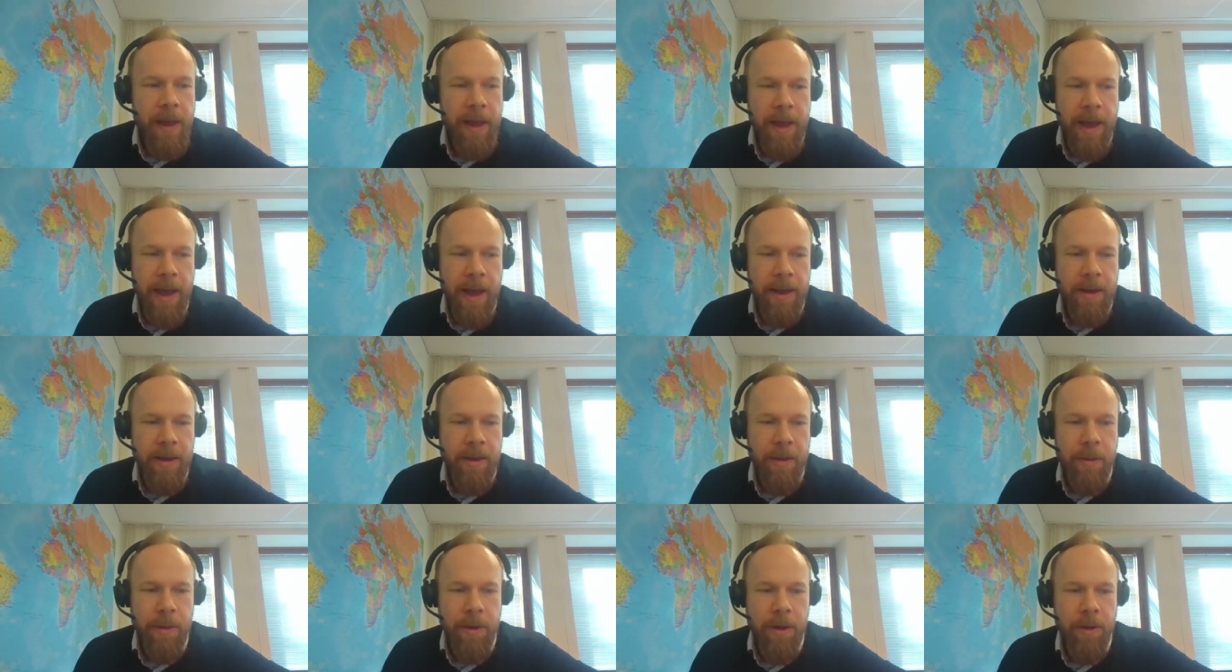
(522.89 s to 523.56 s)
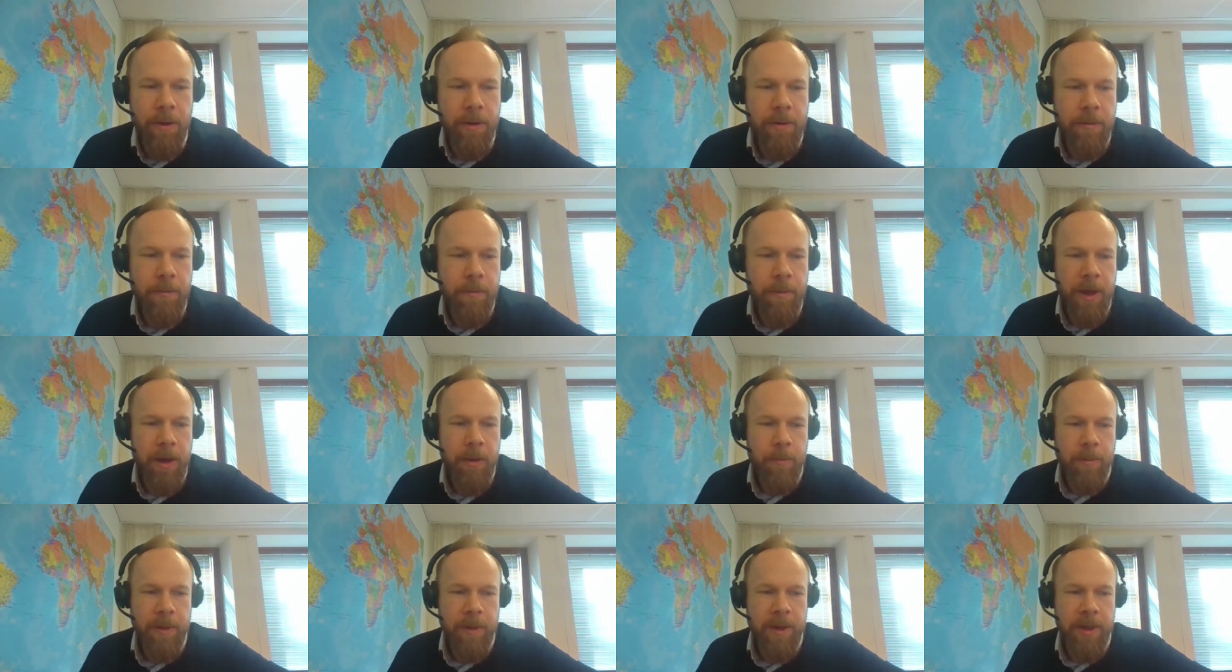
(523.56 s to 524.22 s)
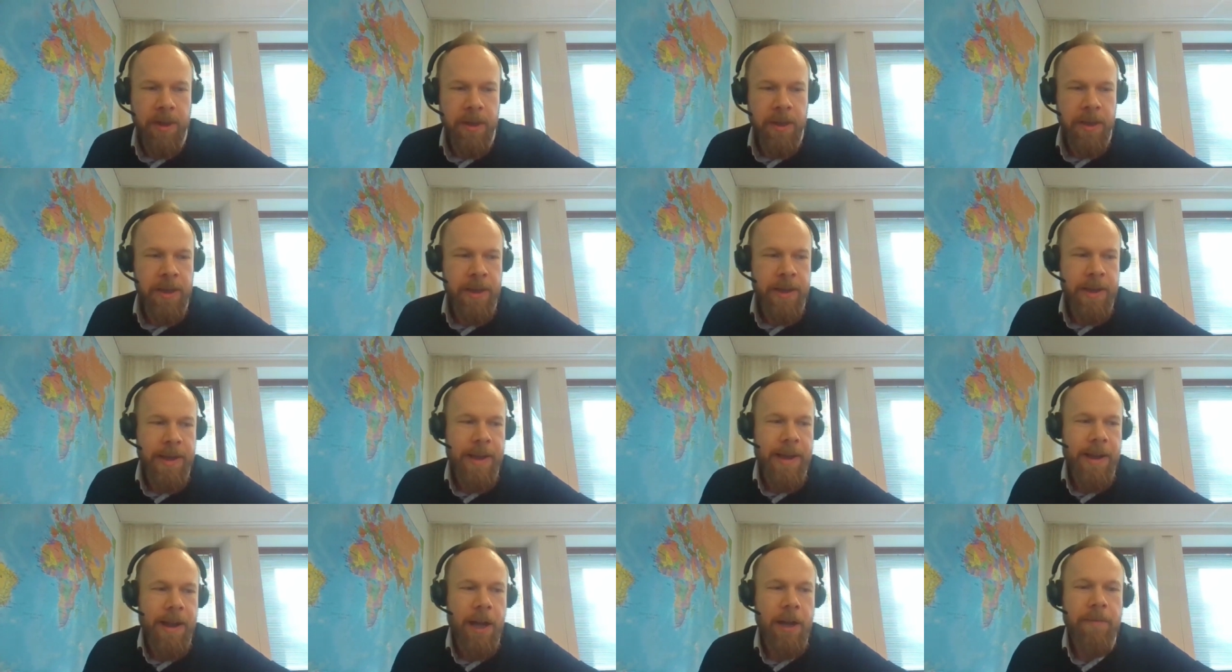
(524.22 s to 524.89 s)
a, hackathon where we
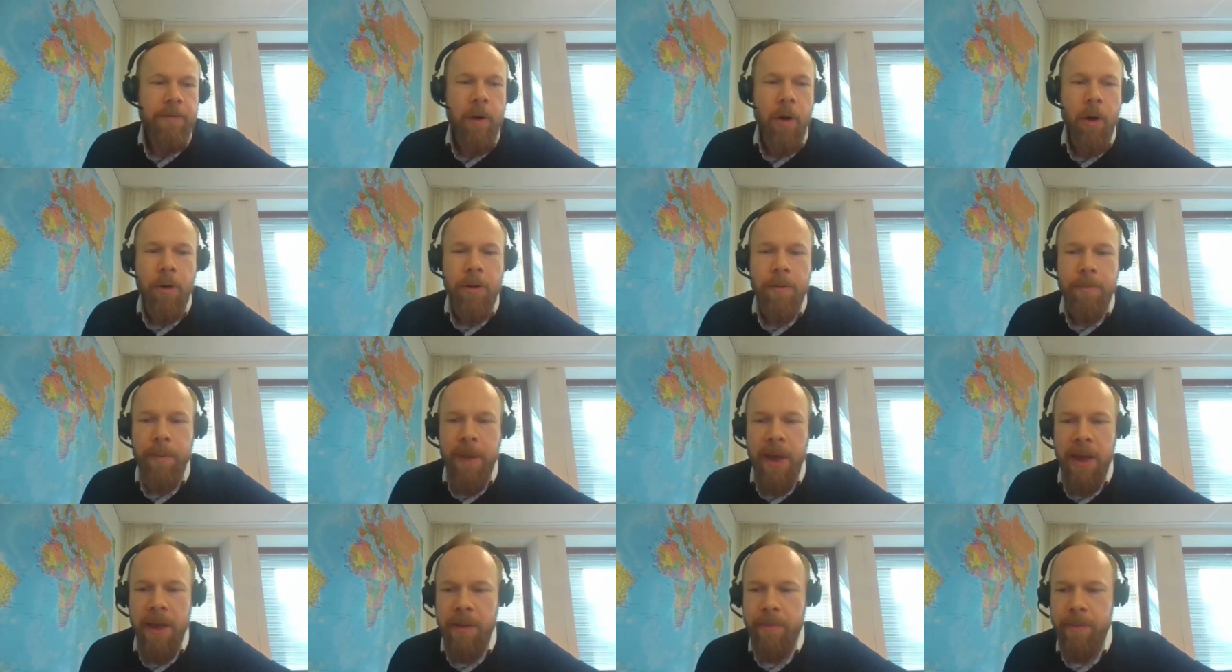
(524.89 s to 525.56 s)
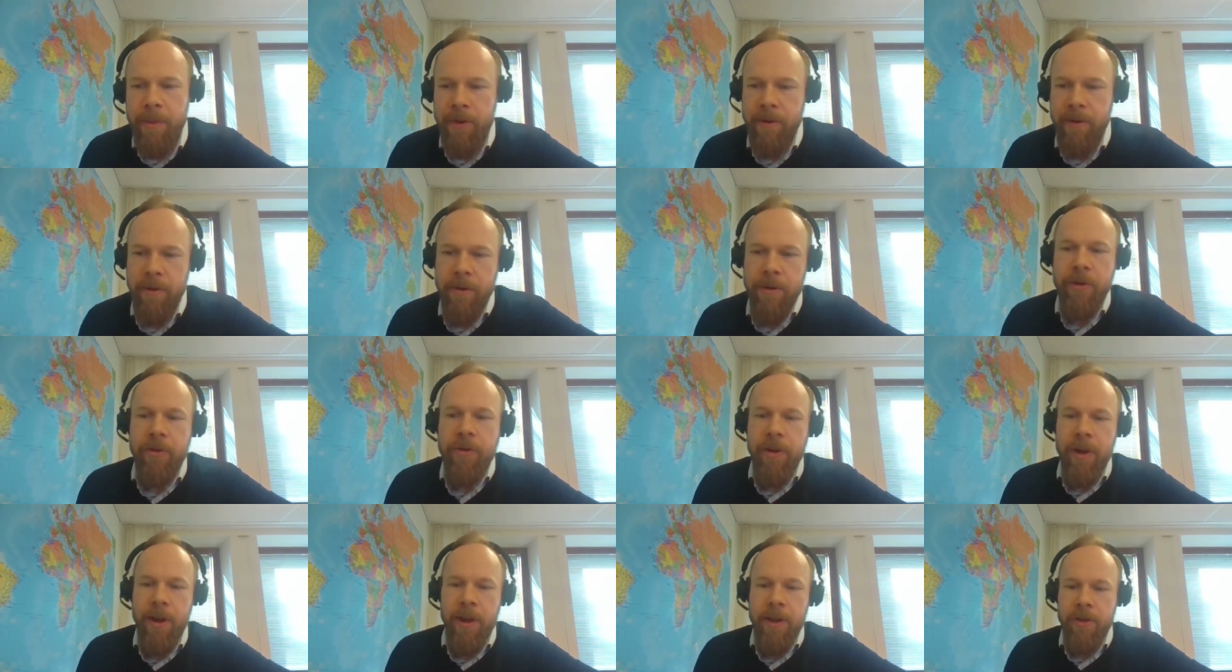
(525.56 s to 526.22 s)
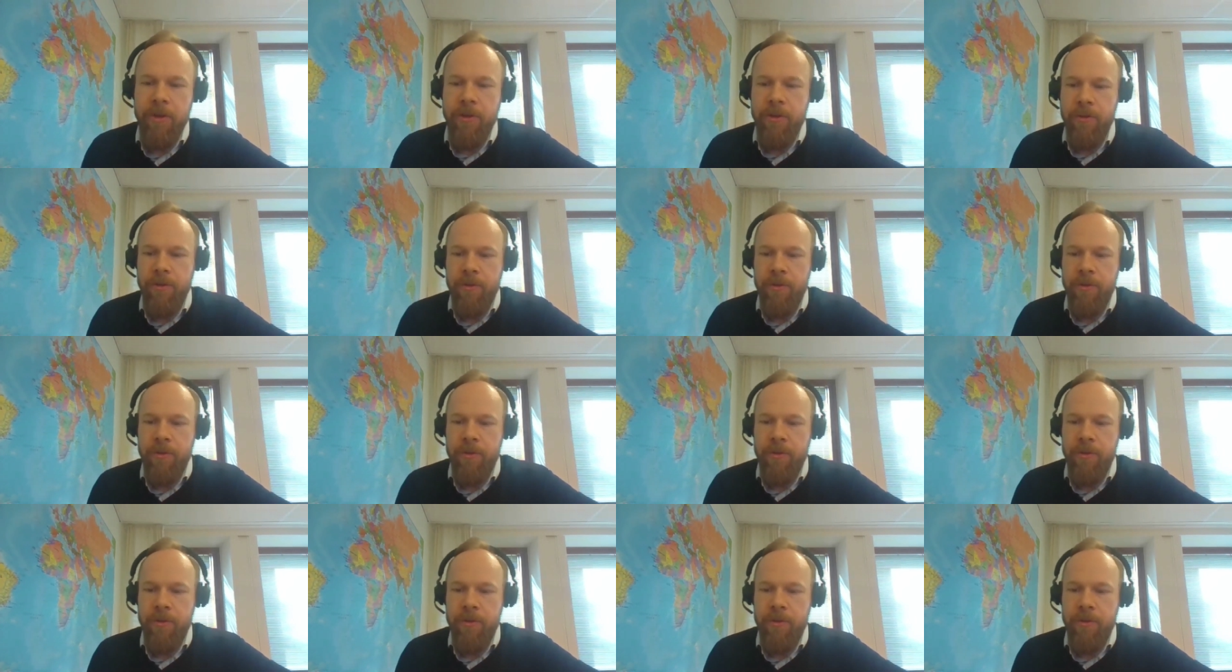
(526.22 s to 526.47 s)
kind of on paper try